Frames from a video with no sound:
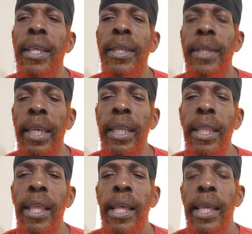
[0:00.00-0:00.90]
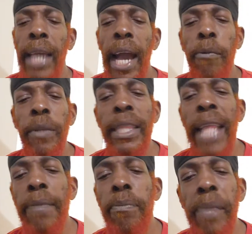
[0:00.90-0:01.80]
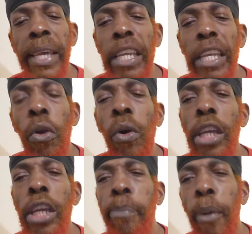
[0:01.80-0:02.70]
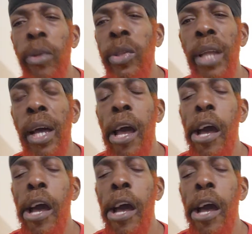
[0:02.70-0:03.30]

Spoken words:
See, God, we're not making no imposter.